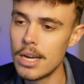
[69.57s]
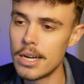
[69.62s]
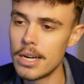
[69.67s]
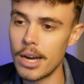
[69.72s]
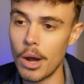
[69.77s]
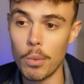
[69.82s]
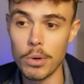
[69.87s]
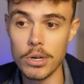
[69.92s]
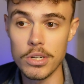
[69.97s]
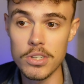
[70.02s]

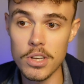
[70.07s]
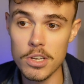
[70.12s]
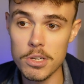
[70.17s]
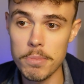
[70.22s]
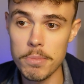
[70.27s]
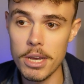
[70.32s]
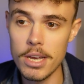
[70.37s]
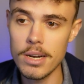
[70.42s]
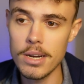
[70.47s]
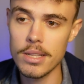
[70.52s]
Now, what does this
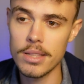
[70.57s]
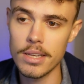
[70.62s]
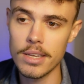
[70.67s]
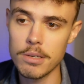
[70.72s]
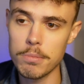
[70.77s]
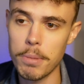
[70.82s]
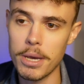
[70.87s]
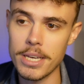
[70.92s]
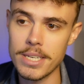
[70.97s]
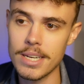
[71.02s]
mean? This
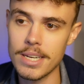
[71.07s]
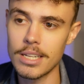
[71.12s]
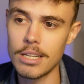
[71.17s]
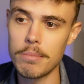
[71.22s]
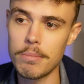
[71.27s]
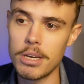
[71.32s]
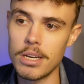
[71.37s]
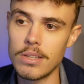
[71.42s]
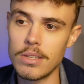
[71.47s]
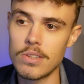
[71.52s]
basically
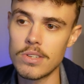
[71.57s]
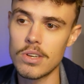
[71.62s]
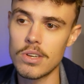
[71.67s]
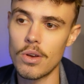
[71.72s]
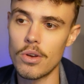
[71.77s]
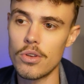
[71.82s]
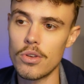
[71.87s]
means